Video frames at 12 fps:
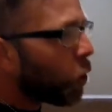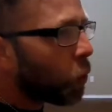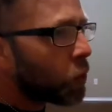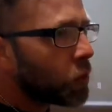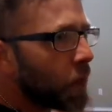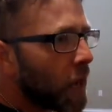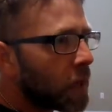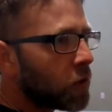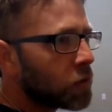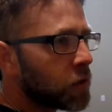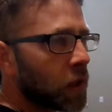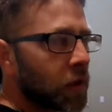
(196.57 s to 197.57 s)
whole room
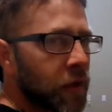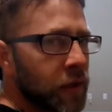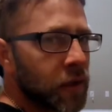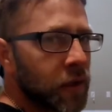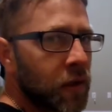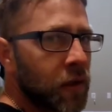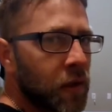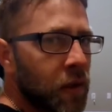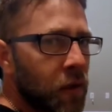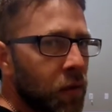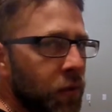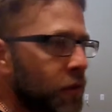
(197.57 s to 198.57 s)
echoes like crazy.
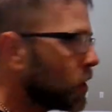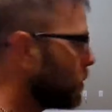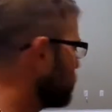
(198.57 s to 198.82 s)
We took